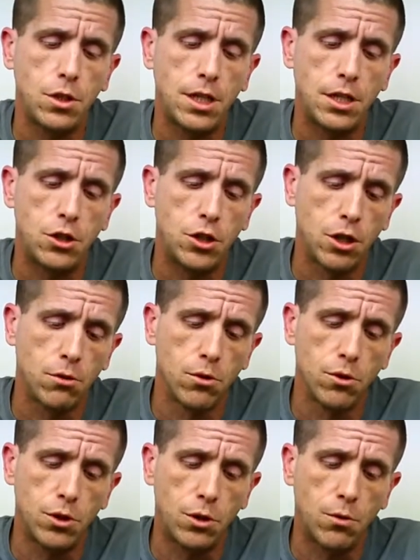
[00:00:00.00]
In
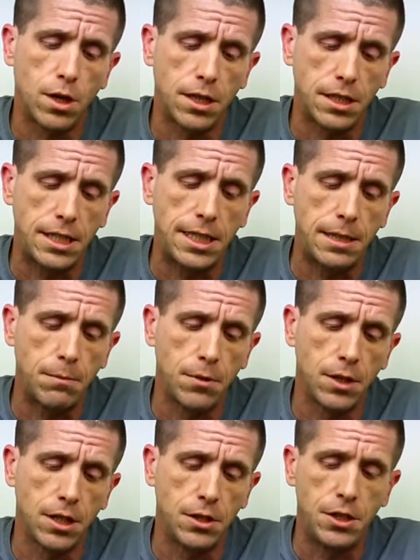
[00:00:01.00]
general, you want to keep
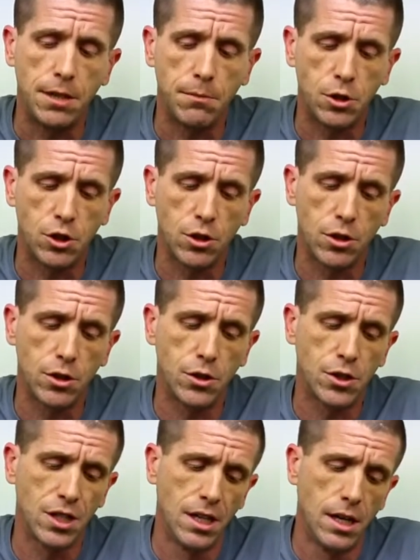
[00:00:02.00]
the
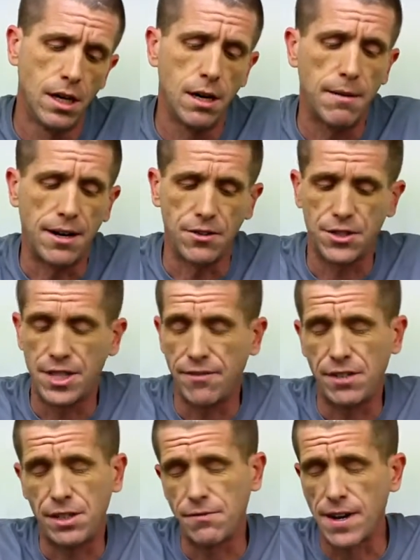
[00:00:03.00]
temperatures about
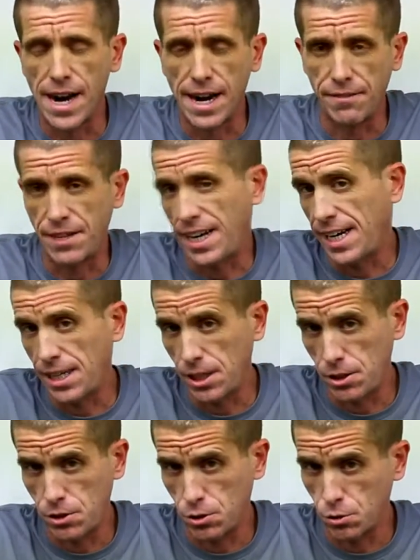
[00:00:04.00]
75 to
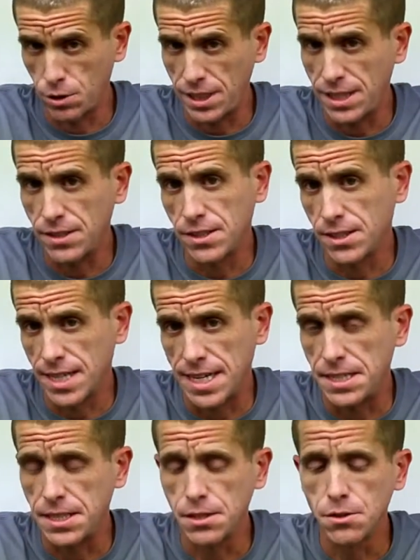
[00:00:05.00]
80 degrees is
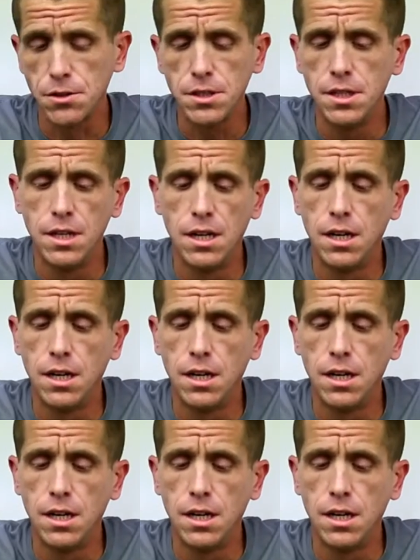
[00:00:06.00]
ideal.